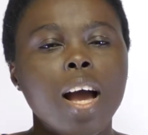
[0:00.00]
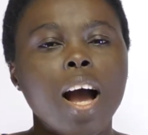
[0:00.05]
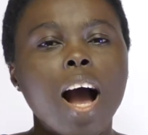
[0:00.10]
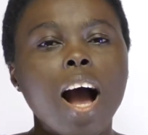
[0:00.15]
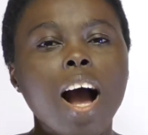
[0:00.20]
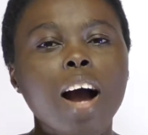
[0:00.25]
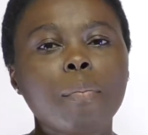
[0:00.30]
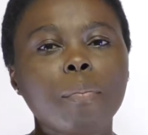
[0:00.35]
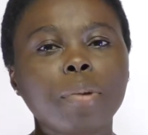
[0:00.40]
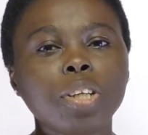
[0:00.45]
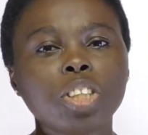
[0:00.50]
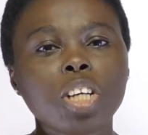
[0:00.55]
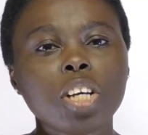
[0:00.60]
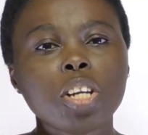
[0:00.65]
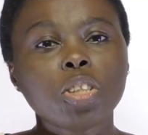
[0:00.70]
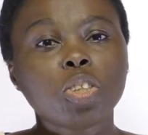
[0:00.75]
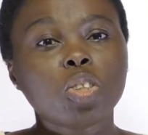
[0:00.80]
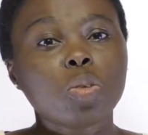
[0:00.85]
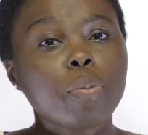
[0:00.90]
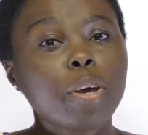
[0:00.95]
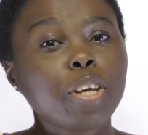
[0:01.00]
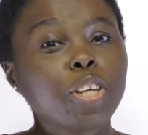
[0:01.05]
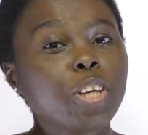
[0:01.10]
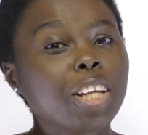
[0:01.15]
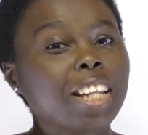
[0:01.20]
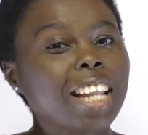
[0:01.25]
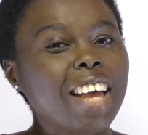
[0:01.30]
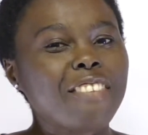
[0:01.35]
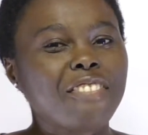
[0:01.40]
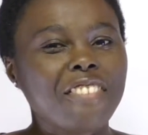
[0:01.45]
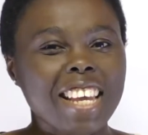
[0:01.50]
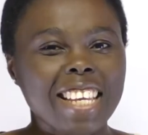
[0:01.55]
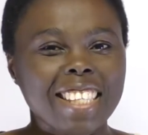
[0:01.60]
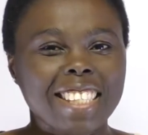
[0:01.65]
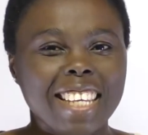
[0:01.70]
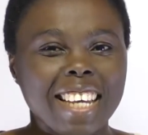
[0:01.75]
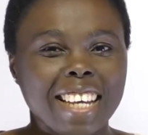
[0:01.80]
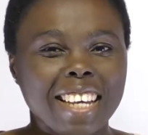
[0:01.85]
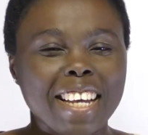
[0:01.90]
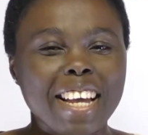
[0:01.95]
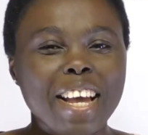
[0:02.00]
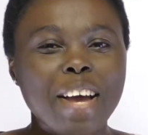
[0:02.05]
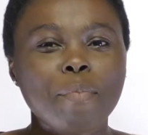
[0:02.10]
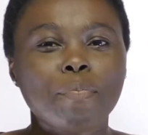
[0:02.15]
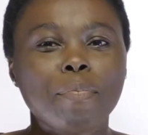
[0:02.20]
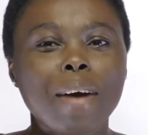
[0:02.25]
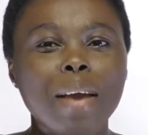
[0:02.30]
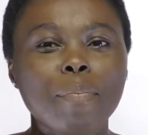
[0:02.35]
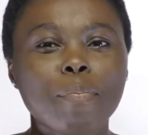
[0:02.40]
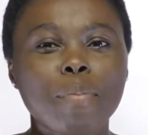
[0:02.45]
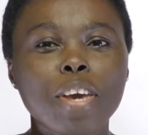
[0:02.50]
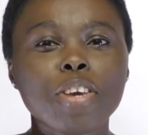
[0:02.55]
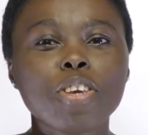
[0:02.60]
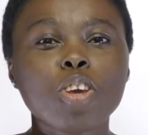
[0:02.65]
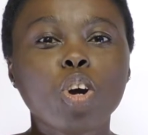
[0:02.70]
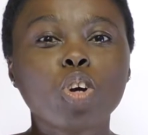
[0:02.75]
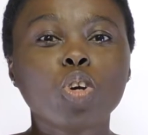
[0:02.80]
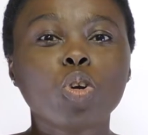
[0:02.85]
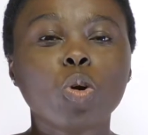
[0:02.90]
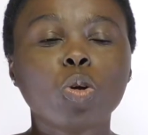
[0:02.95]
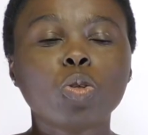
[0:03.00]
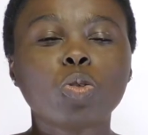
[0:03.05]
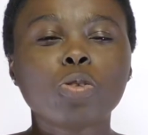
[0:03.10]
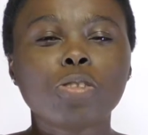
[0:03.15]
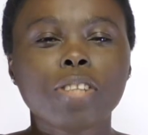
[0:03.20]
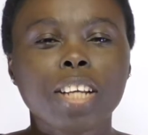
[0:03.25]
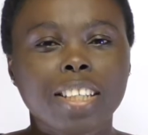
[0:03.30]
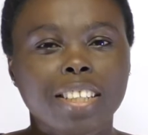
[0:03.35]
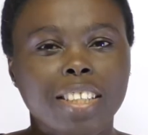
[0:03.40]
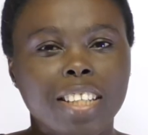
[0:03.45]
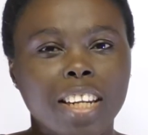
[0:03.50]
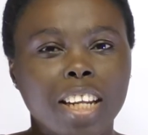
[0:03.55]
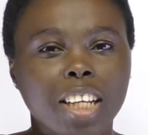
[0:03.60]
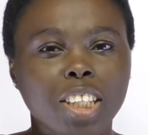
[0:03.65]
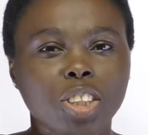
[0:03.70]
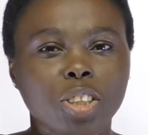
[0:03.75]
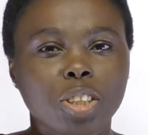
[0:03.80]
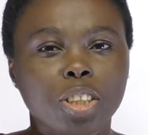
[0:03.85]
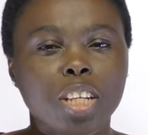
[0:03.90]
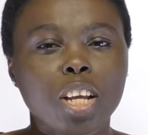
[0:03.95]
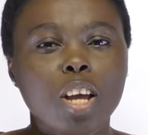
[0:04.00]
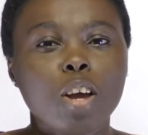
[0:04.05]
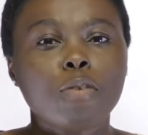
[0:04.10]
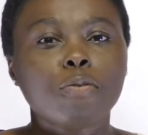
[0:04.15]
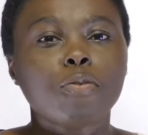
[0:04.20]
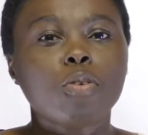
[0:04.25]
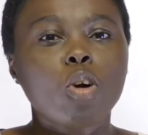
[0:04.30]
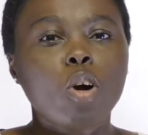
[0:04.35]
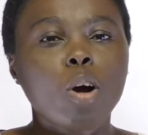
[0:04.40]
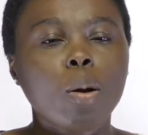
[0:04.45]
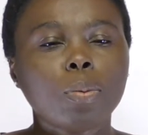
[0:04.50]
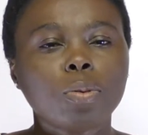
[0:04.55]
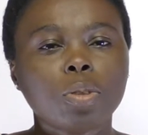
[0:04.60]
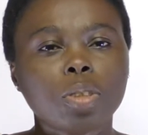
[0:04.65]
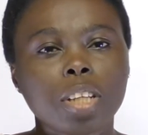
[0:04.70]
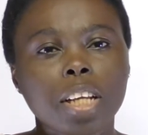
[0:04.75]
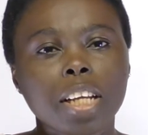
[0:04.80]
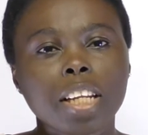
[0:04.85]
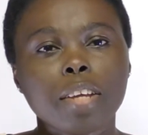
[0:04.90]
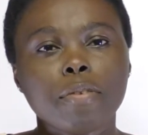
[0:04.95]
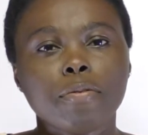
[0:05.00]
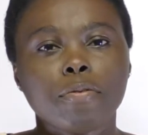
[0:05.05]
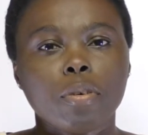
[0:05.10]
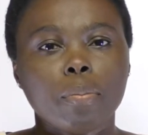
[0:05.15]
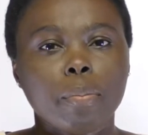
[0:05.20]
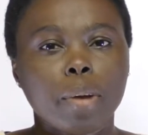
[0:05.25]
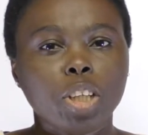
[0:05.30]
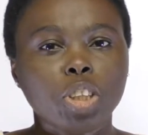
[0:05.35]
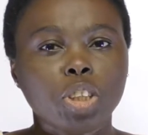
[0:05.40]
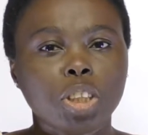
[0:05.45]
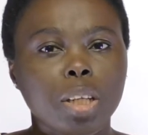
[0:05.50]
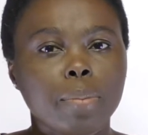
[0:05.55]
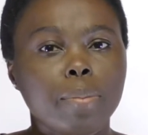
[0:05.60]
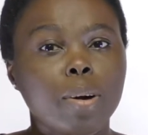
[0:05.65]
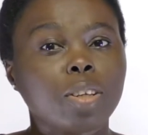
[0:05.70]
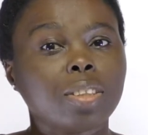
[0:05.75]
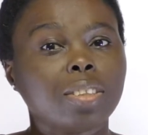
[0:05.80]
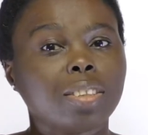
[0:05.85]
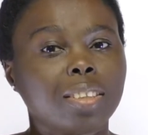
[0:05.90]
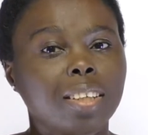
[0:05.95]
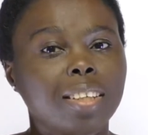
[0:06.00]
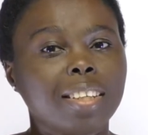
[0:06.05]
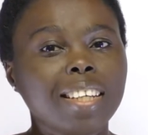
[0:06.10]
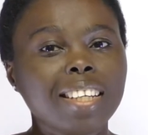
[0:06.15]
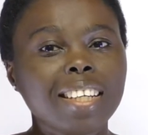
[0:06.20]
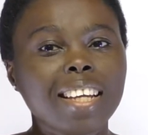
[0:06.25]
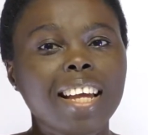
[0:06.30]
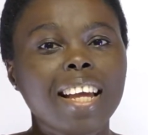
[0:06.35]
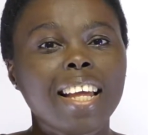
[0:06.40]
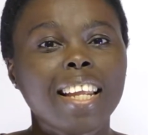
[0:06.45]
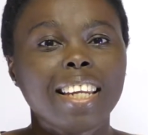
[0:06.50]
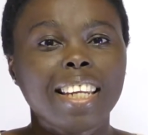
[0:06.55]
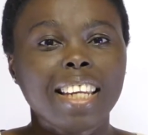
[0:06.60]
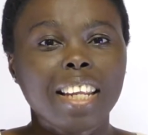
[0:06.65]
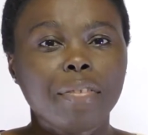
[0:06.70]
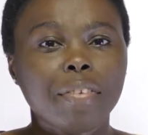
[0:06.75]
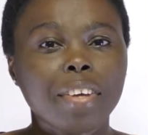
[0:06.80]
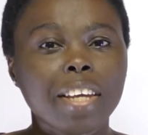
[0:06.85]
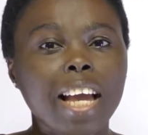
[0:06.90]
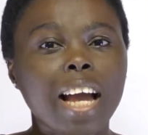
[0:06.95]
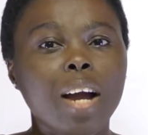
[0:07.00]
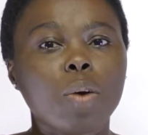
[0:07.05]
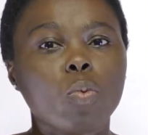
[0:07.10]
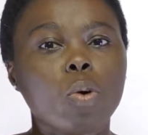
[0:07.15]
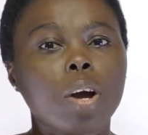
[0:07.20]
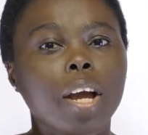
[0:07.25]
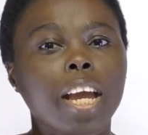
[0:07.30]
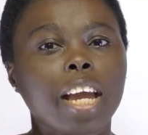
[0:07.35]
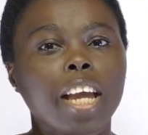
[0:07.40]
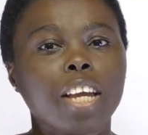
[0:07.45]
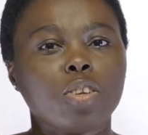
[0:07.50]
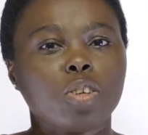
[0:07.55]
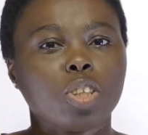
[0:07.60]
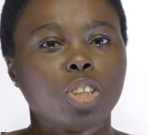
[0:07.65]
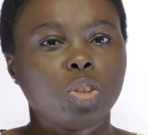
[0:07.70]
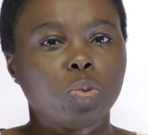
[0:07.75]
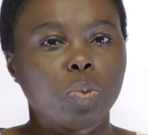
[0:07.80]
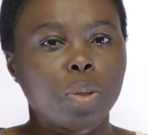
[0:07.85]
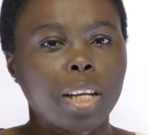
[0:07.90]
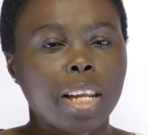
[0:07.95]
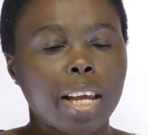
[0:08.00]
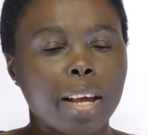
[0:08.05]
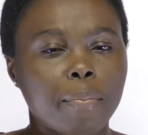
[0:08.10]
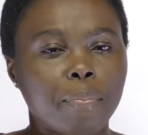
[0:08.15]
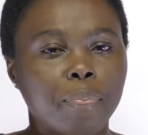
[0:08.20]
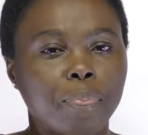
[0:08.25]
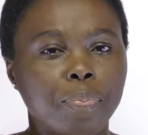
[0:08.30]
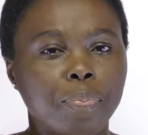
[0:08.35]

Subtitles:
Our mission is to make your life easier by being your go-to destination for up-to-date information about studying, living and working in Australia.